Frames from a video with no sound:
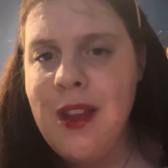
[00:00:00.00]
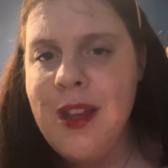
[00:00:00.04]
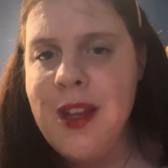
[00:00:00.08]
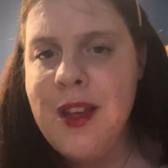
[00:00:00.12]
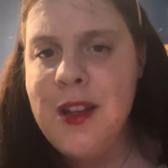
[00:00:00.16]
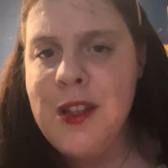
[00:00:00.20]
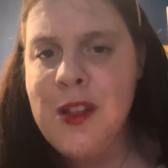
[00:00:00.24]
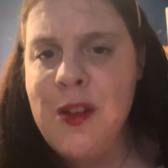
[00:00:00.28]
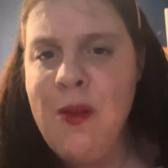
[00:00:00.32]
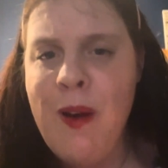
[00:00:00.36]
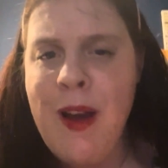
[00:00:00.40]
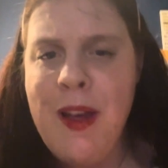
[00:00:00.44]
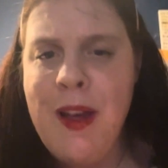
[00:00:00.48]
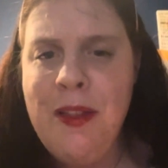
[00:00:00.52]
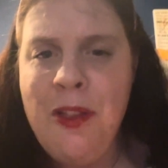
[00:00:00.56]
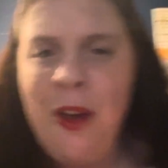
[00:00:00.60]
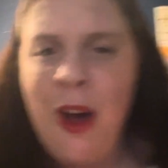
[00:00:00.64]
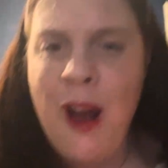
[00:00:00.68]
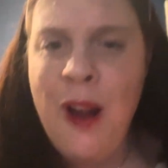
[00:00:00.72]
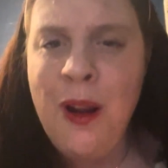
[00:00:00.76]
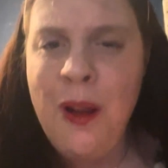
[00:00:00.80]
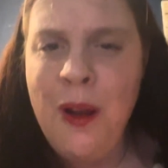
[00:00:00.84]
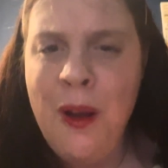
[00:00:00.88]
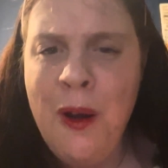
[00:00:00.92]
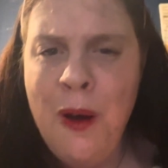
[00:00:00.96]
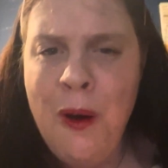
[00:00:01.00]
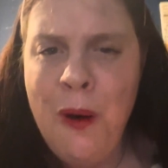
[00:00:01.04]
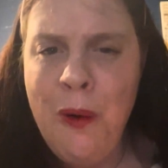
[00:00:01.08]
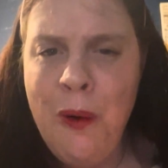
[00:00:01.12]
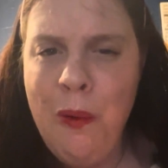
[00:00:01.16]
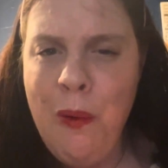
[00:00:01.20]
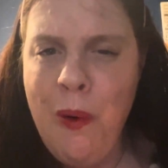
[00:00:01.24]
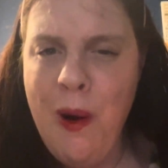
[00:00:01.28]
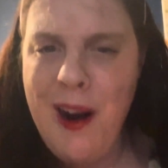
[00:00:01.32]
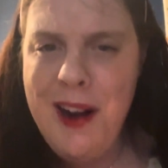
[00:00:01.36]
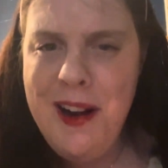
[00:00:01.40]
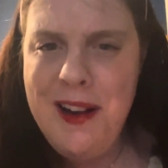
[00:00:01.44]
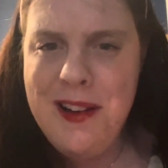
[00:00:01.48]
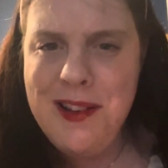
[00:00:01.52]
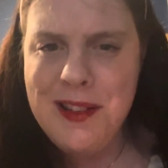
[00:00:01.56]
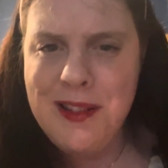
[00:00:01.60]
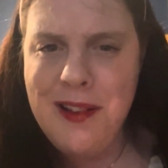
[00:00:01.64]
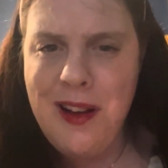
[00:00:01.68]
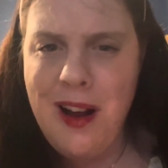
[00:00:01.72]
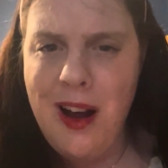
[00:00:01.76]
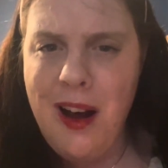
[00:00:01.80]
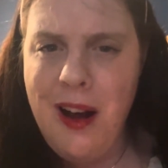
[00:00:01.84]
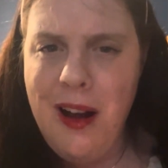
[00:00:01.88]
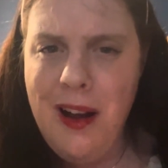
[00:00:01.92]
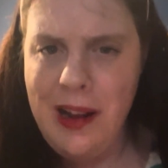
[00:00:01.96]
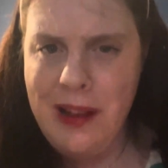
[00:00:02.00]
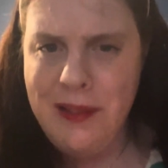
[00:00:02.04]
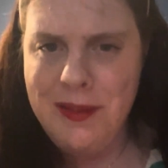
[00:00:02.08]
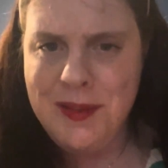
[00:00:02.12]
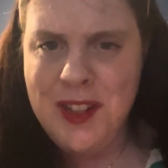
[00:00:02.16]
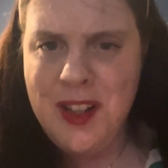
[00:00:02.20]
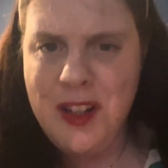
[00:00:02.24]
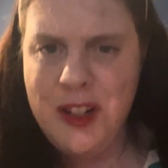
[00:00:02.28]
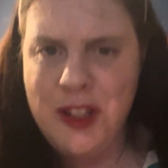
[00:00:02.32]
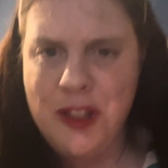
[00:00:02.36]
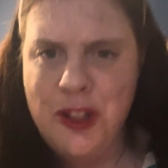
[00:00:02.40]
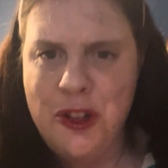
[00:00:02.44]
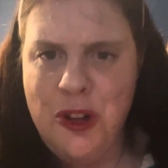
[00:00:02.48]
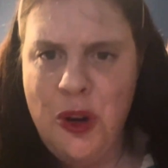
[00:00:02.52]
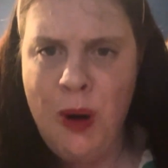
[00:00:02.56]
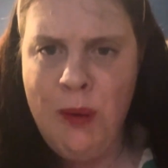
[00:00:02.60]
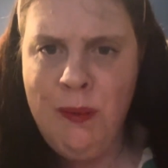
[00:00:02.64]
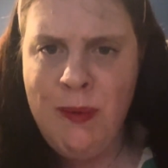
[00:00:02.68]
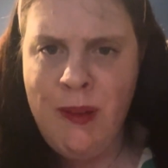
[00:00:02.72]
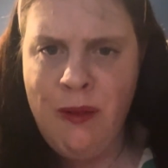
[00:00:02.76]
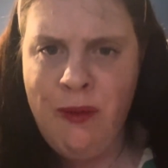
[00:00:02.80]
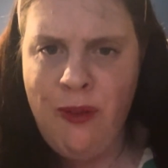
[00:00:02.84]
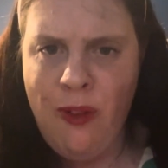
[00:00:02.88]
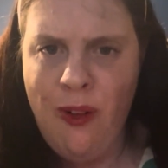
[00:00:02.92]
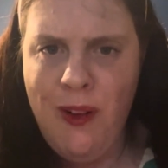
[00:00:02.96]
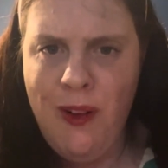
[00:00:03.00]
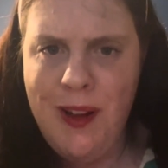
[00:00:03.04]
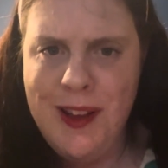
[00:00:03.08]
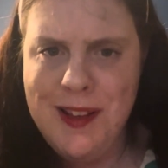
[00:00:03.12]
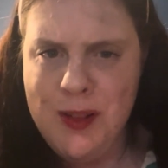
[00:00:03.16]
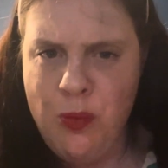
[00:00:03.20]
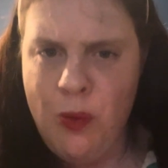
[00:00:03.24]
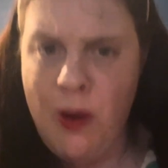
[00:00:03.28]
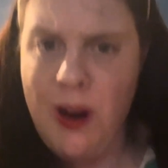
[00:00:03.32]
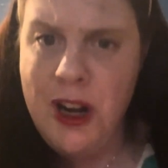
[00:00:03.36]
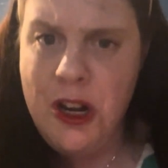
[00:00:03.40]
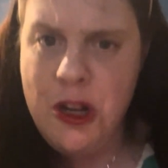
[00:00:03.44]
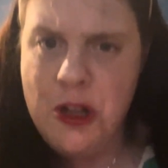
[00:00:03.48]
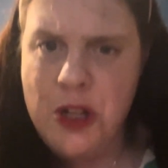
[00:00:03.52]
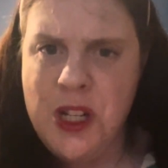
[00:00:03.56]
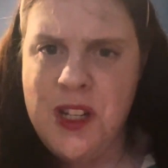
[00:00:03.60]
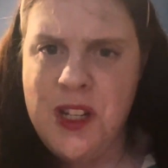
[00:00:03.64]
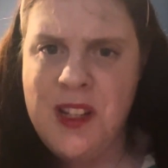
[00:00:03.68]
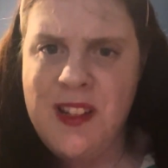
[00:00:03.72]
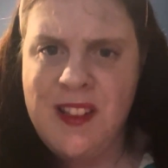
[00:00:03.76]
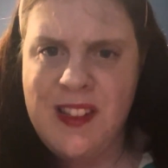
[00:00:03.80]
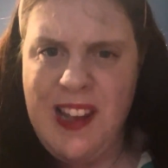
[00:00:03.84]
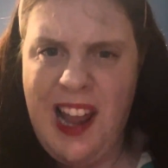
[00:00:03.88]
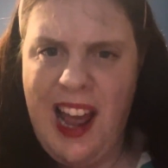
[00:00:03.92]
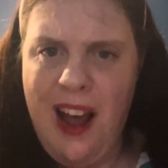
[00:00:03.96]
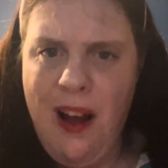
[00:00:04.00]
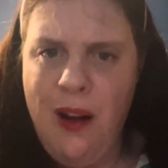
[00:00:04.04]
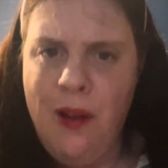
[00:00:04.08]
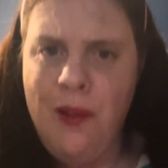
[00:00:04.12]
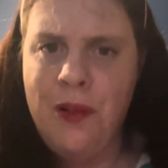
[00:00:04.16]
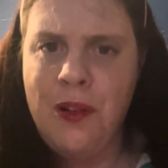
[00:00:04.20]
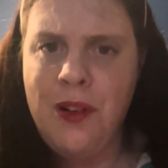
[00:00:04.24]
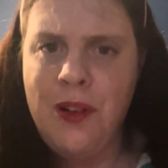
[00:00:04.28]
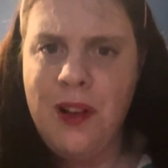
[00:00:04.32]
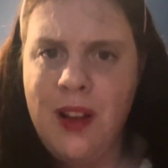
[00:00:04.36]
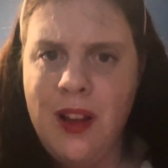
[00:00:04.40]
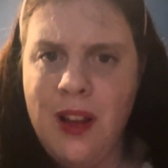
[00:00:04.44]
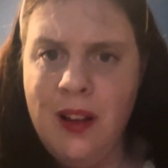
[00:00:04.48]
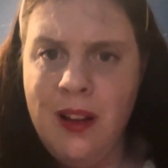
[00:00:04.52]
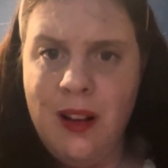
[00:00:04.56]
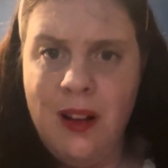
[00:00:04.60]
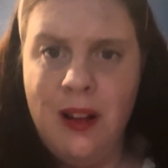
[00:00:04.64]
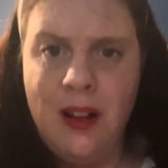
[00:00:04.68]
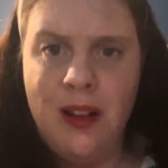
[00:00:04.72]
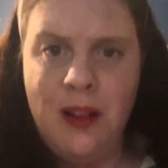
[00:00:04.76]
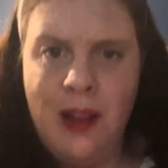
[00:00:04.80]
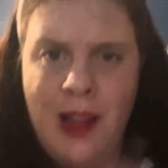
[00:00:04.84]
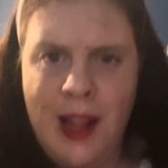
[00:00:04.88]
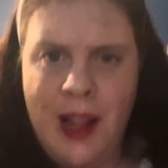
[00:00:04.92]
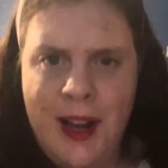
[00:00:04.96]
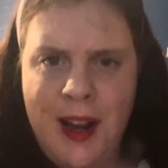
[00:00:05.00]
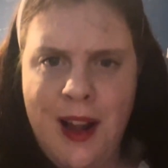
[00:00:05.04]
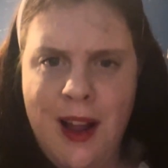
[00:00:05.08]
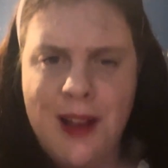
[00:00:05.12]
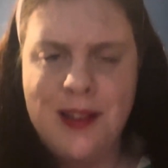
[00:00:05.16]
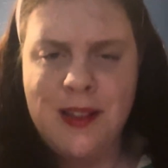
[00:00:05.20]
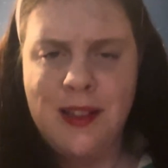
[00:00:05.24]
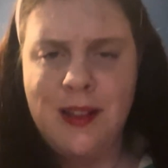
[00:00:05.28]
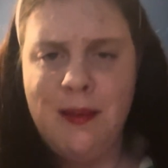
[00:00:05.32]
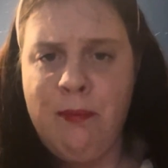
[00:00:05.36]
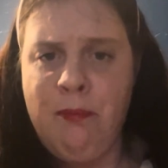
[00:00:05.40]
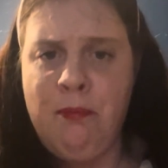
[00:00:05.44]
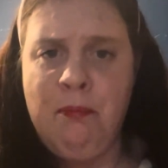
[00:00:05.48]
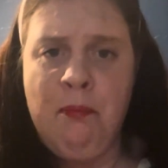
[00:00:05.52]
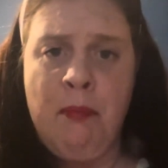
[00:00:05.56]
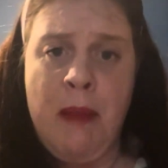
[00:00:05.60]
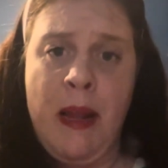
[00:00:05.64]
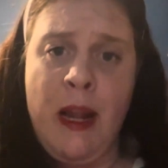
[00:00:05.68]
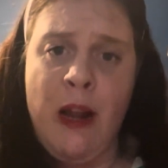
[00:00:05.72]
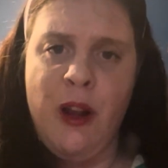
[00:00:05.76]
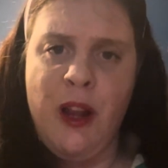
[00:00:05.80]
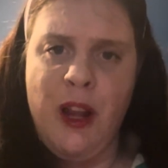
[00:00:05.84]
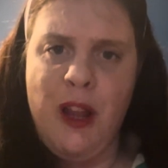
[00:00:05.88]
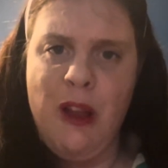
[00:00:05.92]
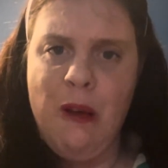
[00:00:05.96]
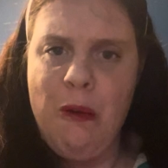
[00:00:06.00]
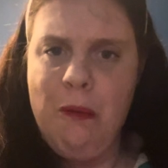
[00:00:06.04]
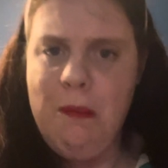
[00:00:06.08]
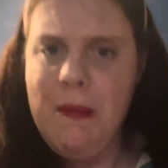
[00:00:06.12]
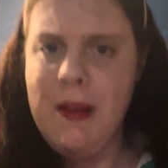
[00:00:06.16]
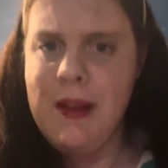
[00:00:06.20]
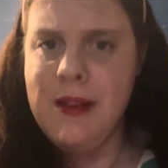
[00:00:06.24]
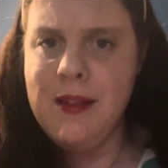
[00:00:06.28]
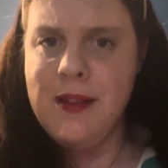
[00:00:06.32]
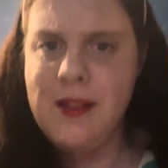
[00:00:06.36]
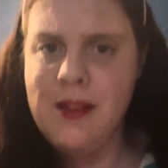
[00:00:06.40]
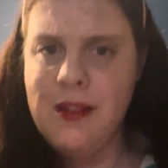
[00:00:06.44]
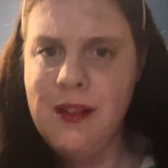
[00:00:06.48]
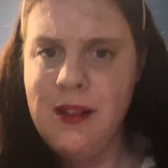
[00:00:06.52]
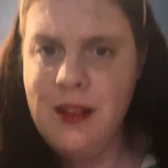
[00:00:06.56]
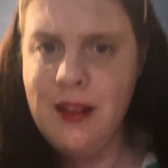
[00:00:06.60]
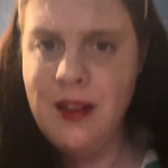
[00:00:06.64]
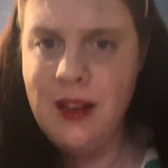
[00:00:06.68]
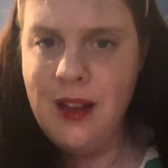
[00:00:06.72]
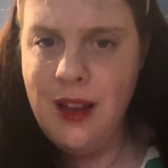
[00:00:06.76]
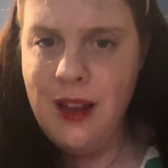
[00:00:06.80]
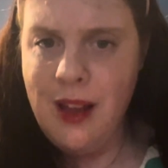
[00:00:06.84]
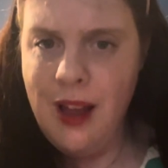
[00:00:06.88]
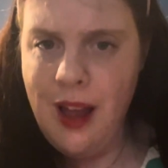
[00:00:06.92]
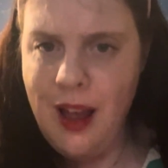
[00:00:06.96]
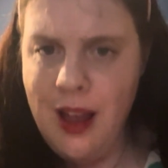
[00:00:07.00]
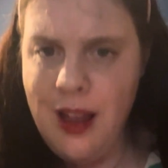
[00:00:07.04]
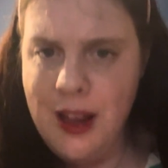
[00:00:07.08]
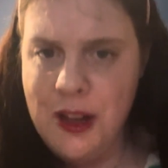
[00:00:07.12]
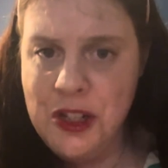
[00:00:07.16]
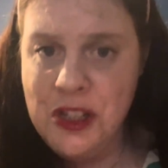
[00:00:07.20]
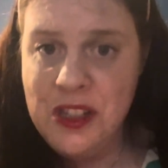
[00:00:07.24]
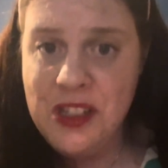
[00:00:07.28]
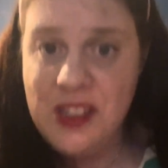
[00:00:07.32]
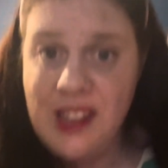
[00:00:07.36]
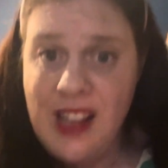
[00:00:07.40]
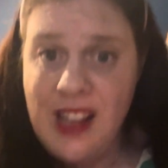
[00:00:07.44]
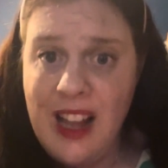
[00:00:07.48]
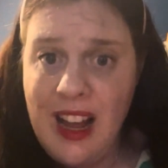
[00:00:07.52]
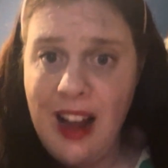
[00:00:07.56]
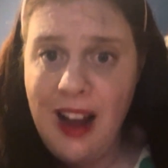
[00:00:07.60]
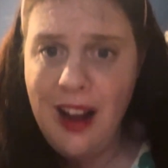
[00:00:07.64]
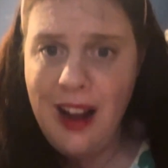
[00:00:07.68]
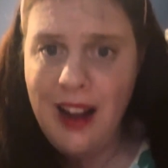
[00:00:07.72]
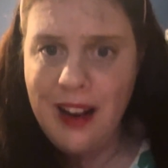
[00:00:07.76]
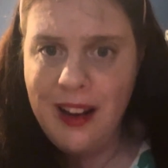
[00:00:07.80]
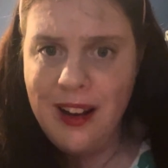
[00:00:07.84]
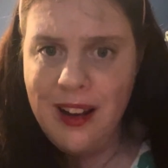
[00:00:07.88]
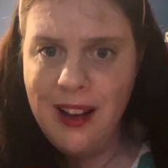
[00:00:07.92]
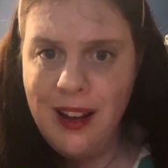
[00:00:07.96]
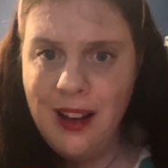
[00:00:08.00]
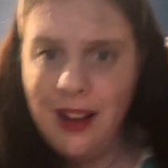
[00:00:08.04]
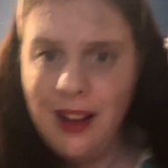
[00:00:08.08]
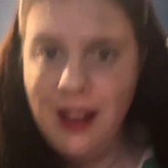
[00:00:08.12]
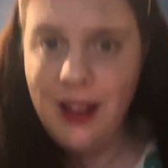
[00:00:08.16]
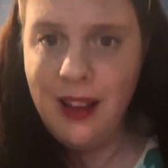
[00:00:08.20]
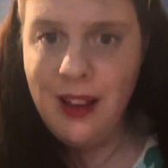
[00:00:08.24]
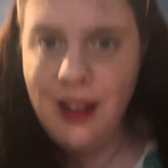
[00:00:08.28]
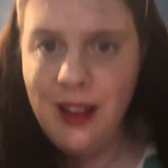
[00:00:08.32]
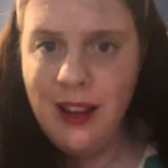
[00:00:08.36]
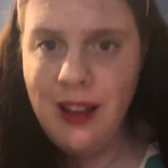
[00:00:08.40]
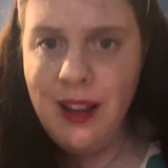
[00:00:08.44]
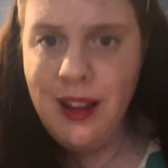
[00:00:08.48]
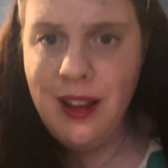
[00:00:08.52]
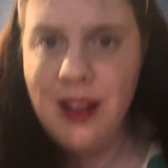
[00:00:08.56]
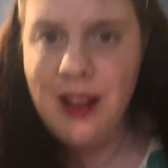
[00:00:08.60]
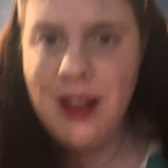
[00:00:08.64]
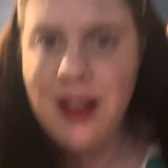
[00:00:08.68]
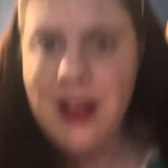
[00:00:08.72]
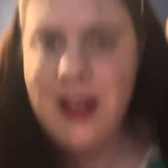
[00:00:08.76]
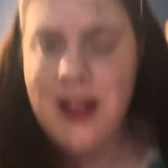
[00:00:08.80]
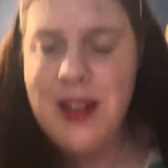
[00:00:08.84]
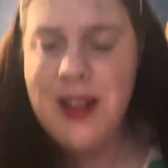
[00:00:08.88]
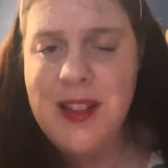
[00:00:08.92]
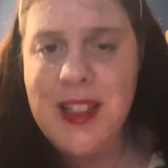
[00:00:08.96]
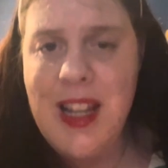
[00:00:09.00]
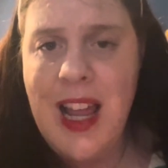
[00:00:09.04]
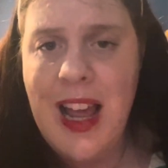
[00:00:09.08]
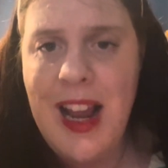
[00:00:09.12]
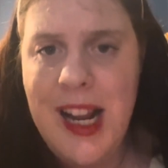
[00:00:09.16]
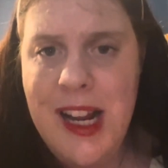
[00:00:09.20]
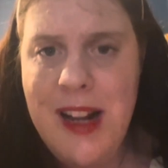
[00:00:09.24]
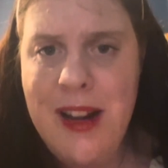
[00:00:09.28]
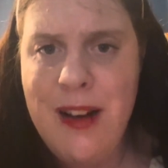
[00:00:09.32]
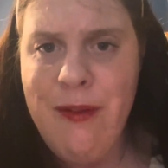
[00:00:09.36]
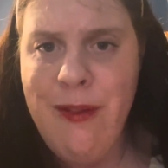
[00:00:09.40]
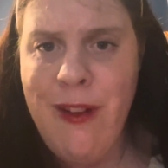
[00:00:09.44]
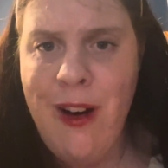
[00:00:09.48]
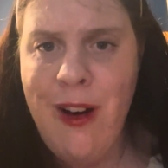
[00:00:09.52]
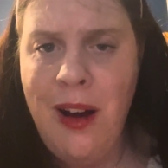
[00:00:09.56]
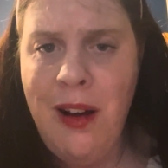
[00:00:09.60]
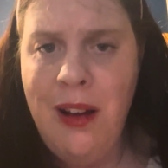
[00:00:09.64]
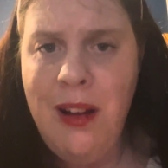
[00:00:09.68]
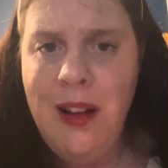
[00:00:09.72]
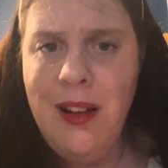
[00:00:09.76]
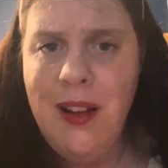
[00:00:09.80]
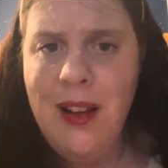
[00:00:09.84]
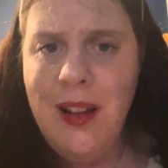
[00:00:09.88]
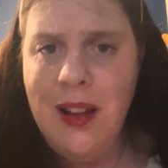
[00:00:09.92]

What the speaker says: So I thought, why does God have such a normal voice? Why does she sound like us mere humans? She's God. Second of all,